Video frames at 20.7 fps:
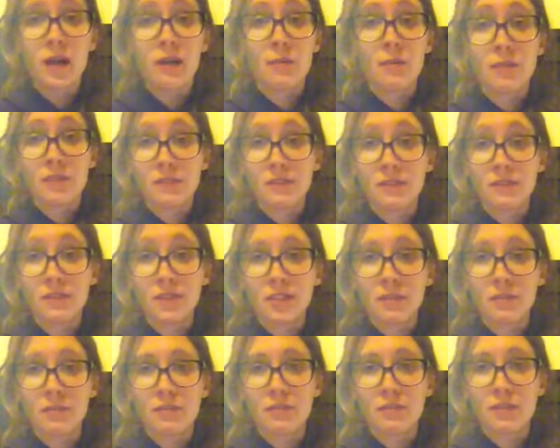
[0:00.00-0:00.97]
which I've never
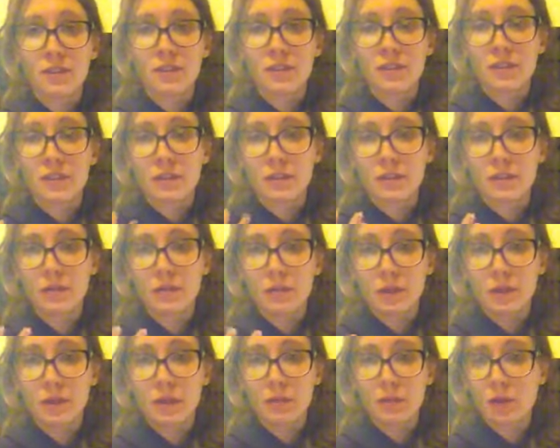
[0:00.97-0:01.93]
done before, so
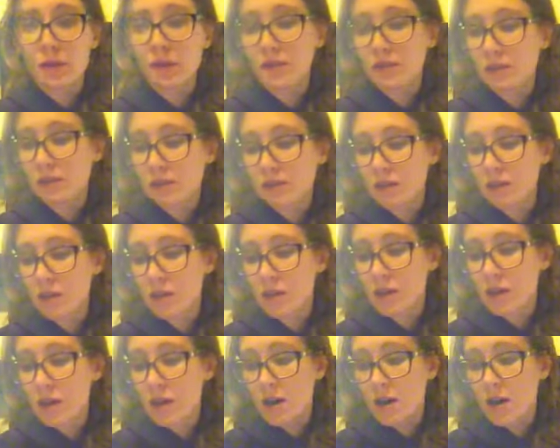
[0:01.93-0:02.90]
learning process,
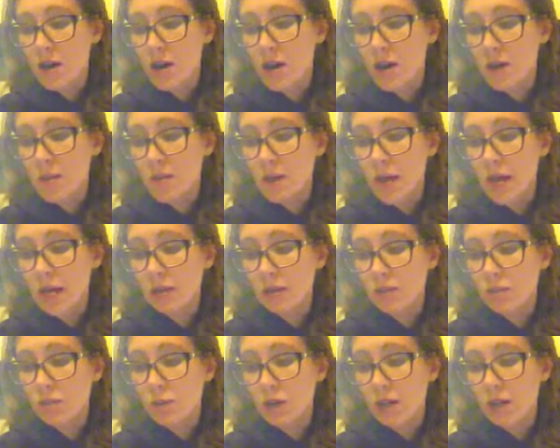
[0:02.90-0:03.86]
as
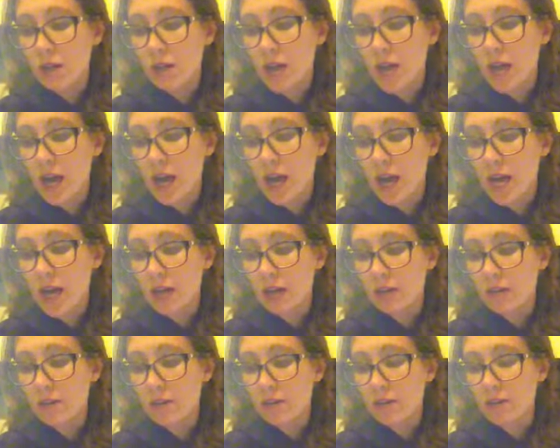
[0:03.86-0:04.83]
well
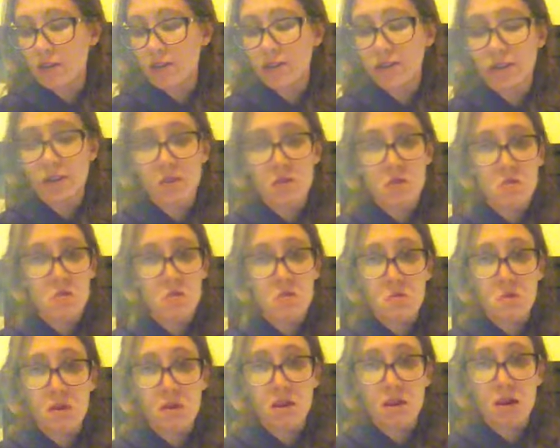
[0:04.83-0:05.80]
as just
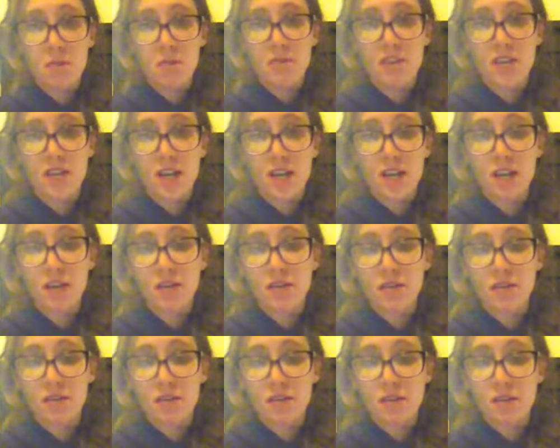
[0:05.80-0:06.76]
an update.
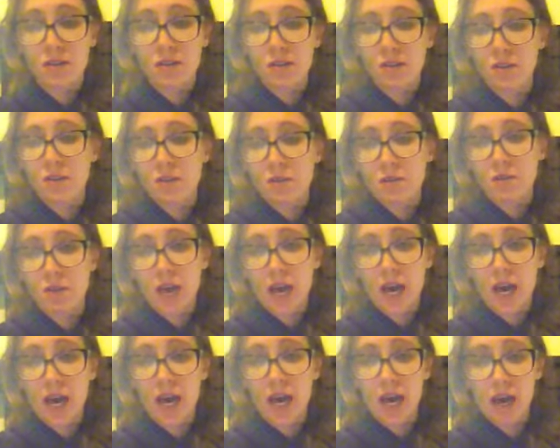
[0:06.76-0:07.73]
We
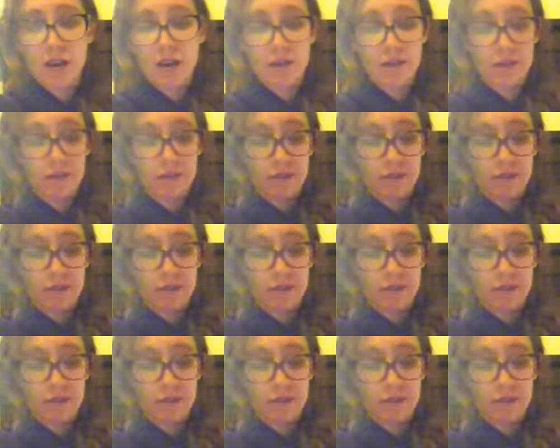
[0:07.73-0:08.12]
have